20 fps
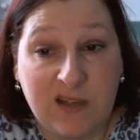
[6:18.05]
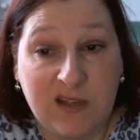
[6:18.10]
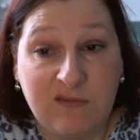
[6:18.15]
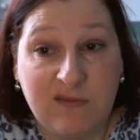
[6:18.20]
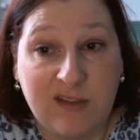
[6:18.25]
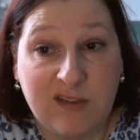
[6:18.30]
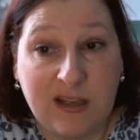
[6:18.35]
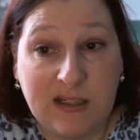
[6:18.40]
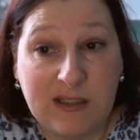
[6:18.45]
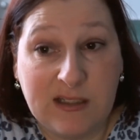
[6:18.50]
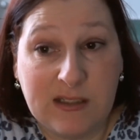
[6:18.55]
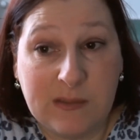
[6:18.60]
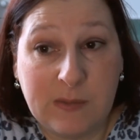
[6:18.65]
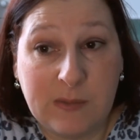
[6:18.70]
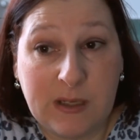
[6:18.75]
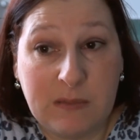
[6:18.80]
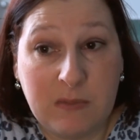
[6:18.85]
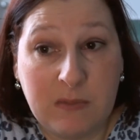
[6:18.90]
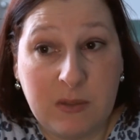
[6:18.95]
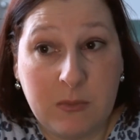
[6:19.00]
In fact, it's
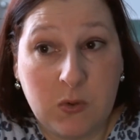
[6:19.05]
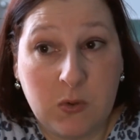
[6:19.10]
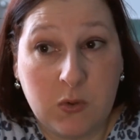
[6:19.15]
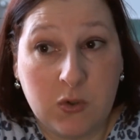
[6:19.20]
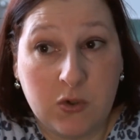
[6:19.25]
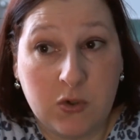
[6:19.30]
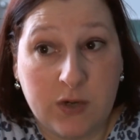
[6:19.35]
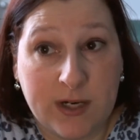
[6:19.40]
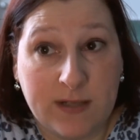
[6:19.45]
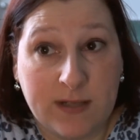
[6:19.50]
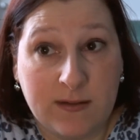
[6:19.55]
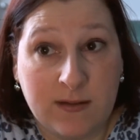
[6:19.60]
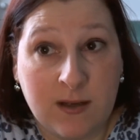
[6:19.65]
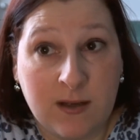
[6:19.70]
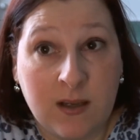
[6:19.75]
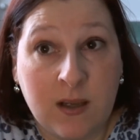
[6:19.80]
made me more stressed.